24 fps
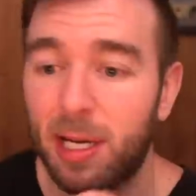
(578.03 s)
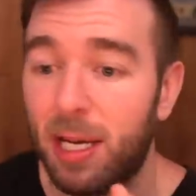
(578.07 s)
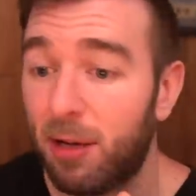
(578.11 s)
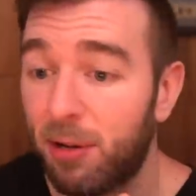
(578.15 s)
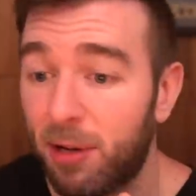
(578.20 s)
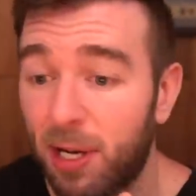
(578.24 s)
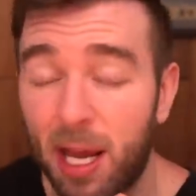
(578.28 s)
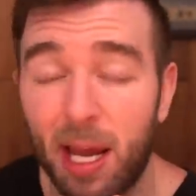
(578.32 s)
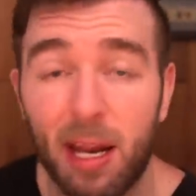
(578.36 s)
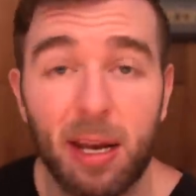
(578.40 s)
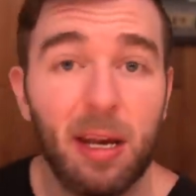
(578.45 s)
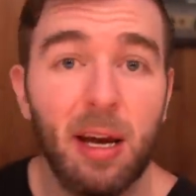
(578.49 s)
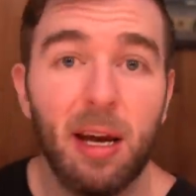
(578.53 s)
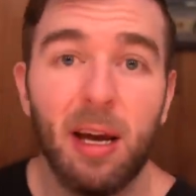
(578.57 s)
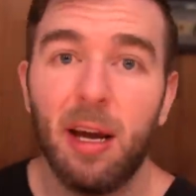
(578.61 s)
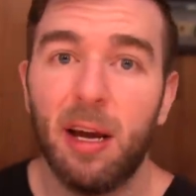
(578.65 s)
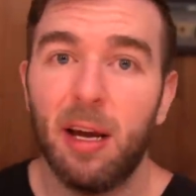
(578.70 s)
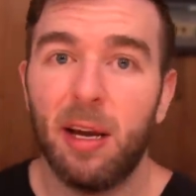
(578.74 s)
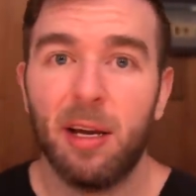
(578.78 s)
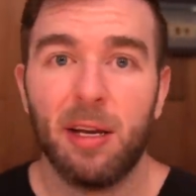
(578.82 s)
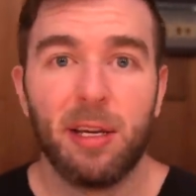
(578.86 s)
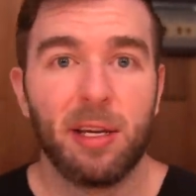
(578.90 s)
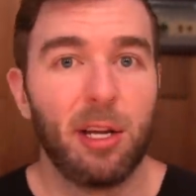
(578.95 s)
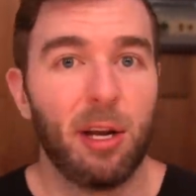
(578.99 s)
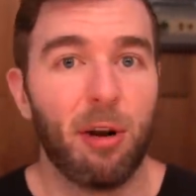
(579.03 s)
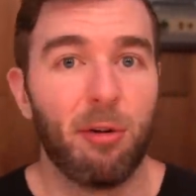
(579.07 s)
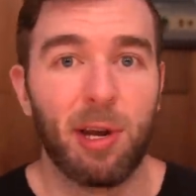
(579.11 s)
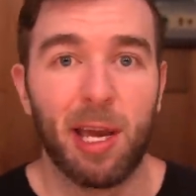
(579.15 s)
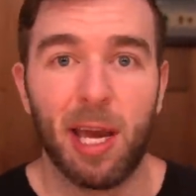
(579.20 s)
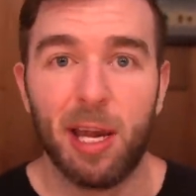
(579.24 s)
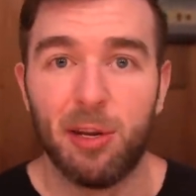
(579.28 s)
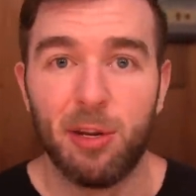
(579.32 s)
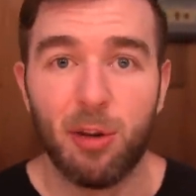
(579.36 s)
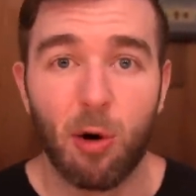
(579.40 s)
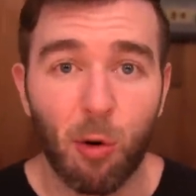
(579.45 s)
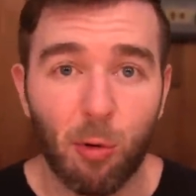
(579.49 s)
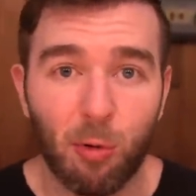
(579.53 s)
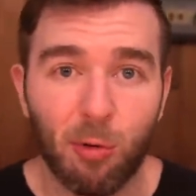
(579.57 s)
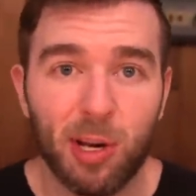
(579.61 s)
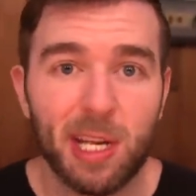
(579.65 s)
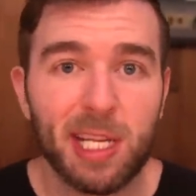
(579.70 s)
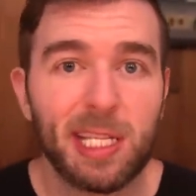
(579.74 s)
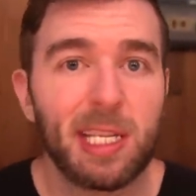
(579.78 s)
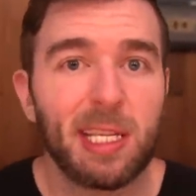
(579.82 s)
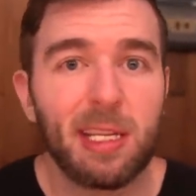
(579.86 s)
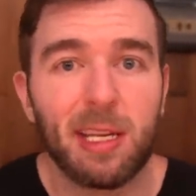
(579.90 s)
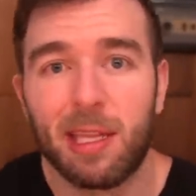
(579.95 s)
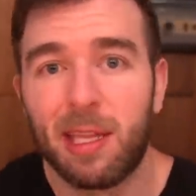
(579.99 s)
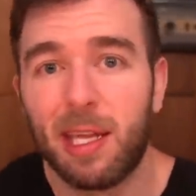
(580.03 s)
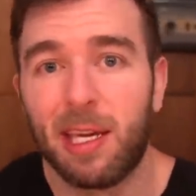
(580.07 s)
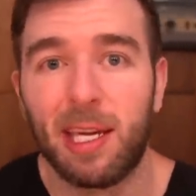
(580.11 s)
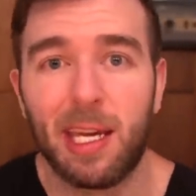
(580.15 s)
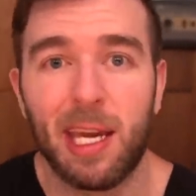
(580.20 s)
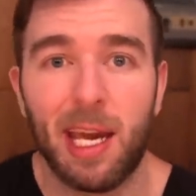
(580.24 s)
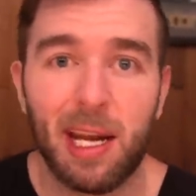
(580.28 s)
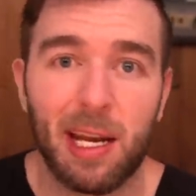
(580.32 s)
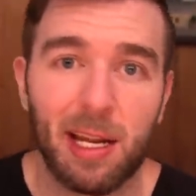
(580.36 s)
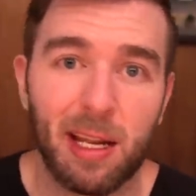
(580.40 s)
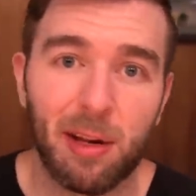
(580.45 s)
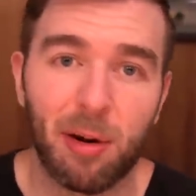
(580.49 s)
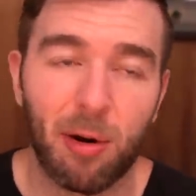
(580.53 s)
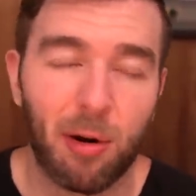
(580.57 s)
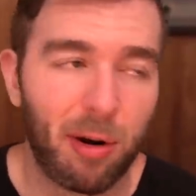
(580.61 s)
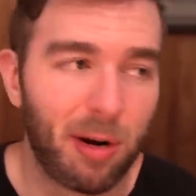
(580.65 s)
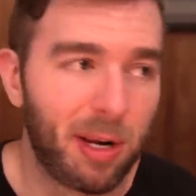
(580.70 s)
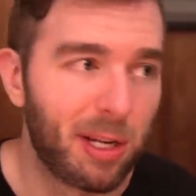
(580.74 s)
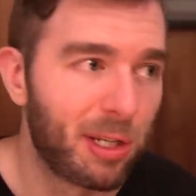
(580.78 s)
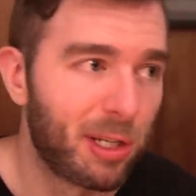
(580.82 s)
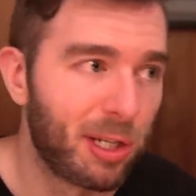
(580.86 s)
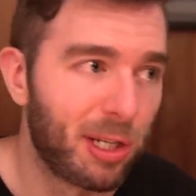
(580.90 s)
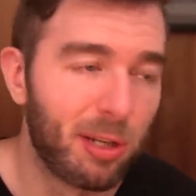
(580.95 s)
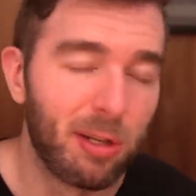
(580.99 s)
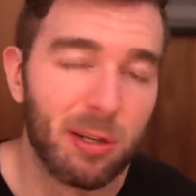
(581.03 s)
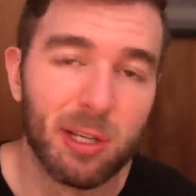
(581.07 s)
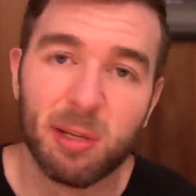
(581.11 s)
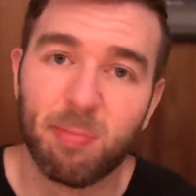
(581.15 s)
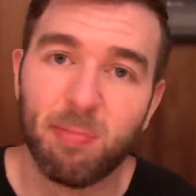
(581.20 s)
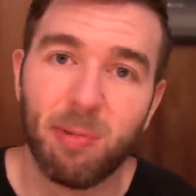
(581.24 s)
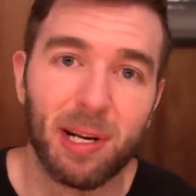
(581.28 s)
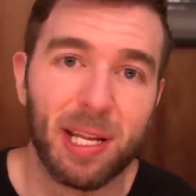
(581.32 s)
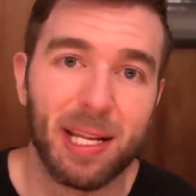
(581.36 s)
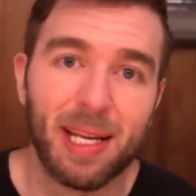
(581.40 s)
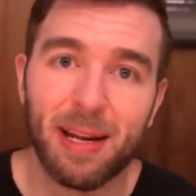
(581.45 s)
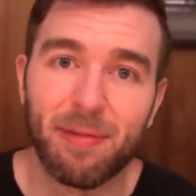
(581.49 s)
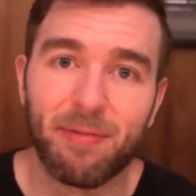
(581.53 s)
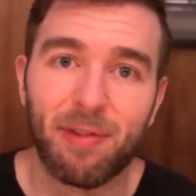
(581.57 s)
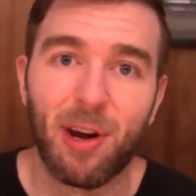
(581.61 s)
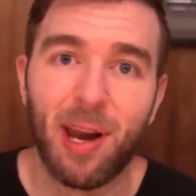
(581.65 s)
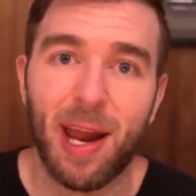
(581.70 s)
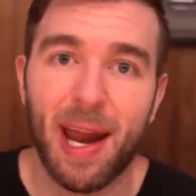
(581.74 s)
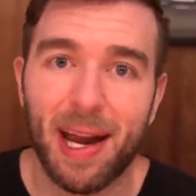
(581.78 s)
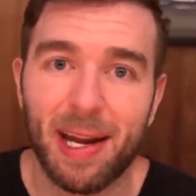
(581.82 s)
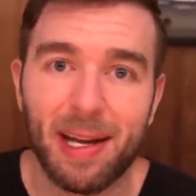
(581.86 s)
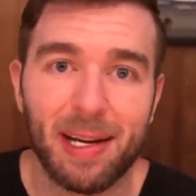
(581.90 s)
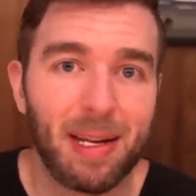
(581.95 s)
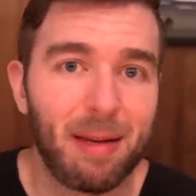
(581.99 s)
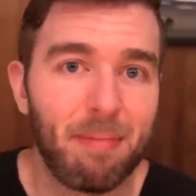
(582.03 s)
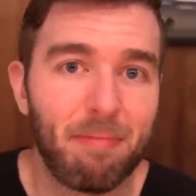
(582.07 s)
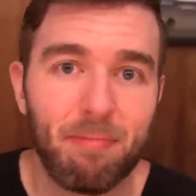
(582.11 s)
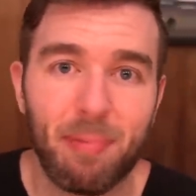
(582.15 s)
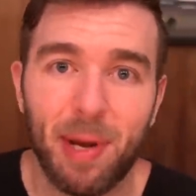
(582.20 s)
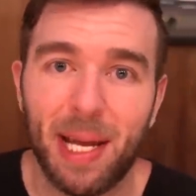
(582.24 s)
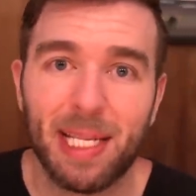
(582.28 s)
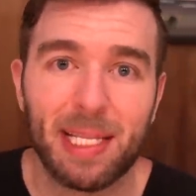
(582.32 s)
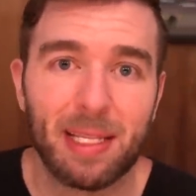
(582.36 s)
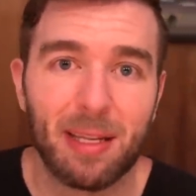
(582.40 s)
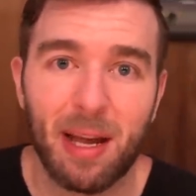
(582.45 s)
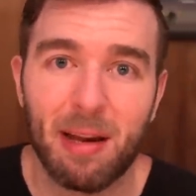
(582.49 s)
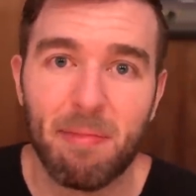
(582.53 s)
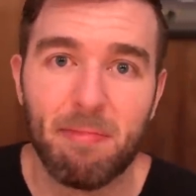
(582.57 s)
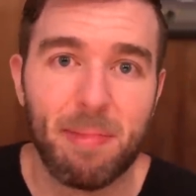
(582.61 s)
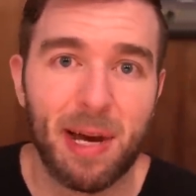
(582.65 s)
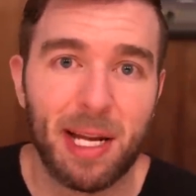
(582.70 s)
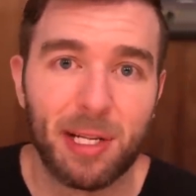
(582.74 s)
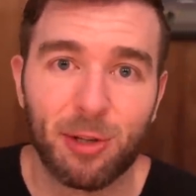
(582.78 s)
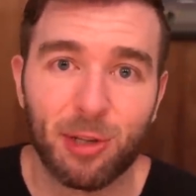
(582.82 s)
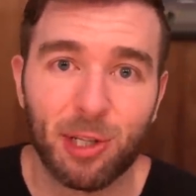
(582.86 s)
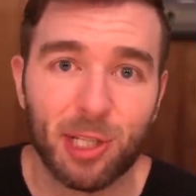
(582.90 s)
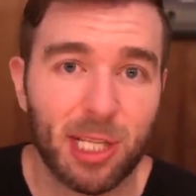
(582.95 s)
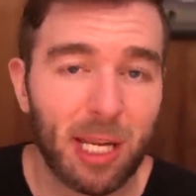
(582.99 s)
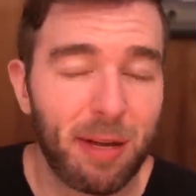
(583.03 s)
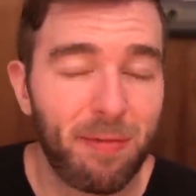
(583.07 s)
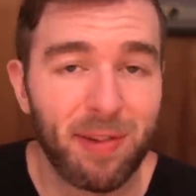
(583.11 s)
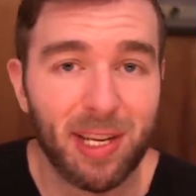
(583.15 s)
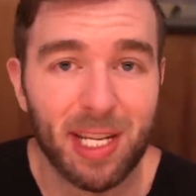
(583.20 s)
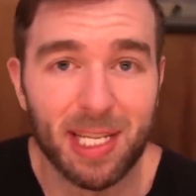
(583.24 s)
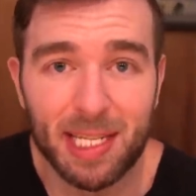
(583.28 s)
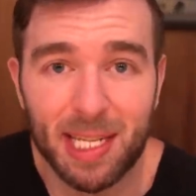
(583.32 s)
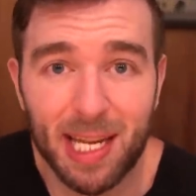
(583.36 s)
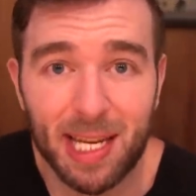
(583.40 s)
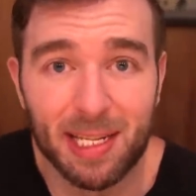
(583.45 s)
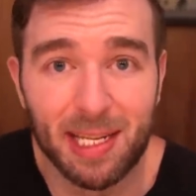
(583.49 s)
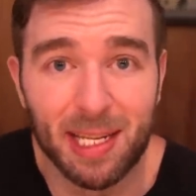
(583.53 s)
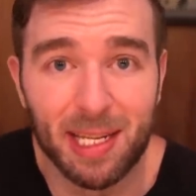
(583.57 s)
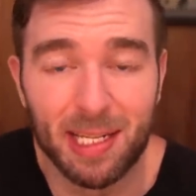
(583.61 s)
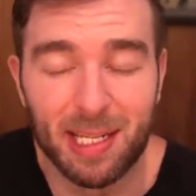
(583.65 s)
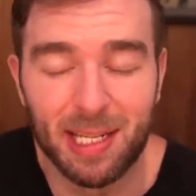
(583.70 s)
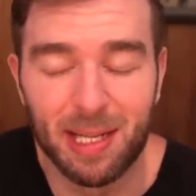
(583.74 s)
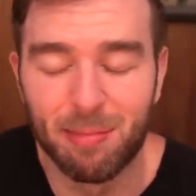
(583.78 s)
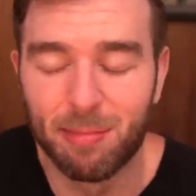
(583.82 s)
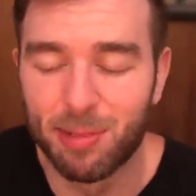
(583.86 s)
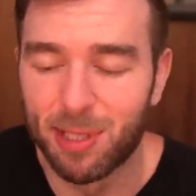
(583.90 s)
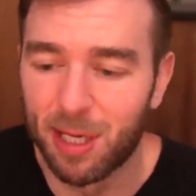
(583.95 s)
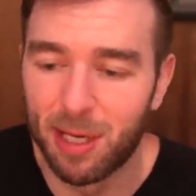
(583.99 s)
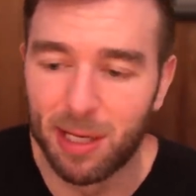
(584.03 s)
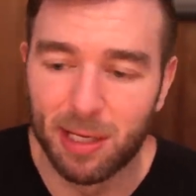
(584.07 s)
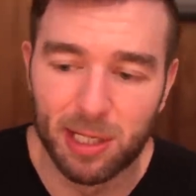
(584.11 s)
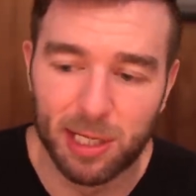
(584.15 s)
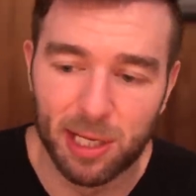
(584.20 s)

Now again, you know, he had no reason to think he had any heart issues, but he never had any baseline metrics even assessed, it seems like.